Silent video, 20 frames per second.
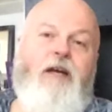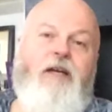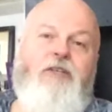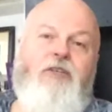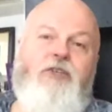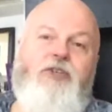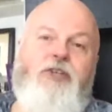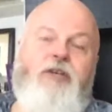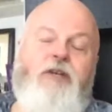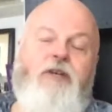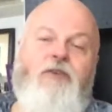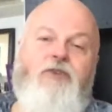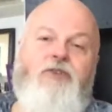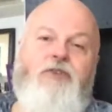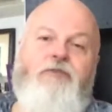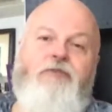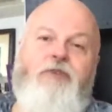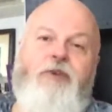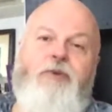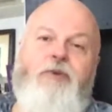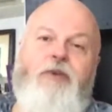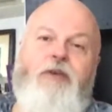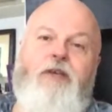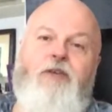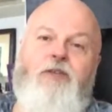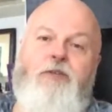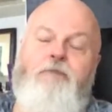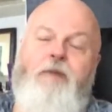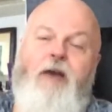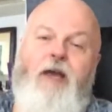I had a chance a few
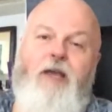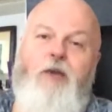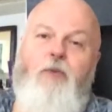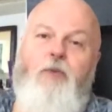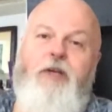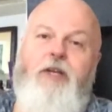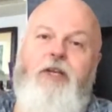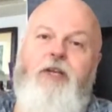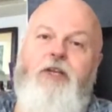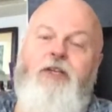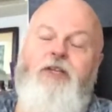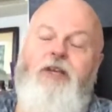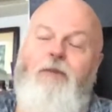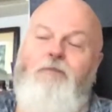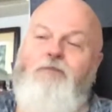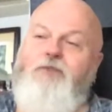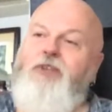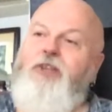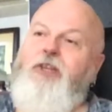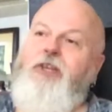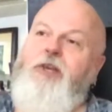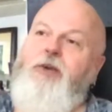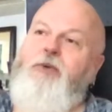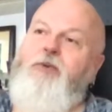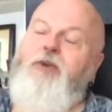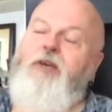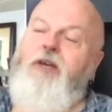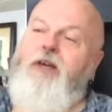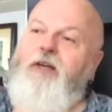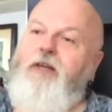years back when he did come to the
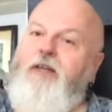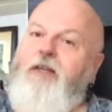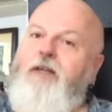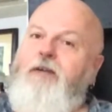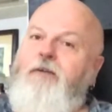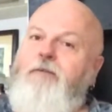UK,